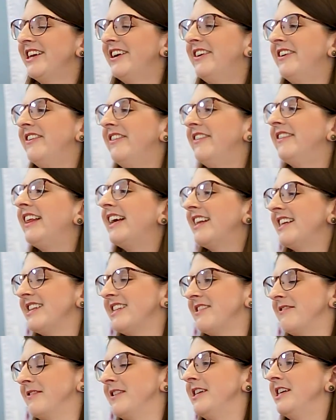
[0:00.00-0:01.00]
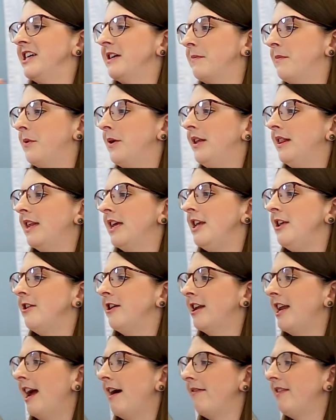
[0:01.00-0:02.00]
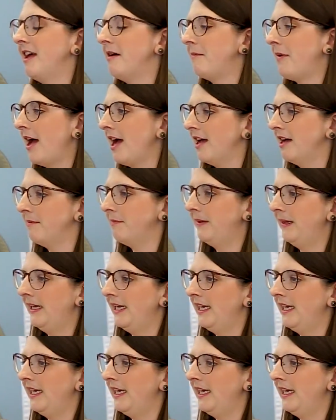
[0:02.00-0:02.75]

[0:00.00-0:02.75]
so that is a really good point that you can have that backup